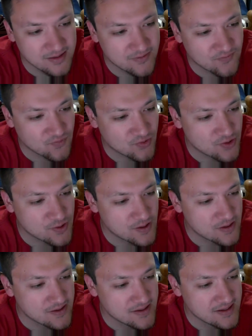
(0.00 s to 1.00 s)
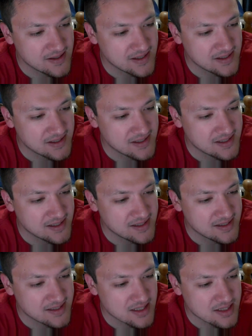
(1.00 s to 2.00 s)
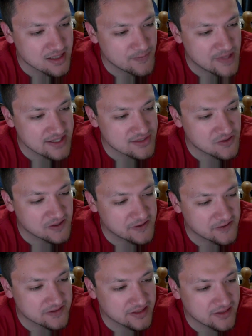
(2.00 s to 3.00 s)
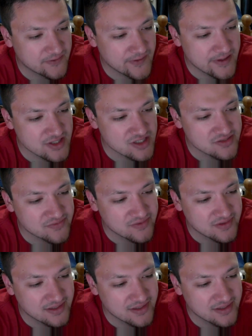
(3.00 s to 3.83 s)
for the best record in the division.